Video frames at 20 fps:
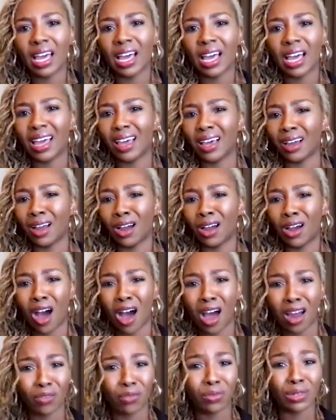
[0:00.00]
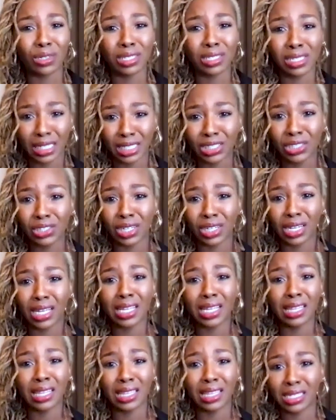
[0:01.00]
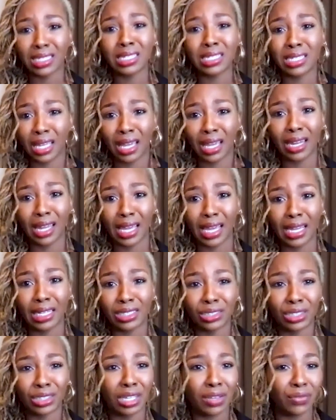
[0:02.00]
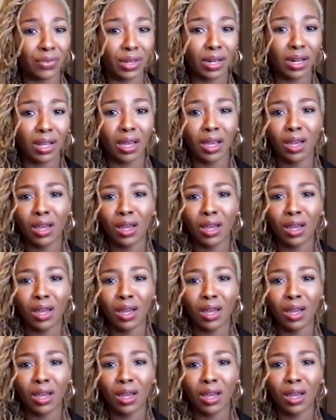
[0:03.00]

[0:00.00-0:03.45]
a conversation in this day and age, given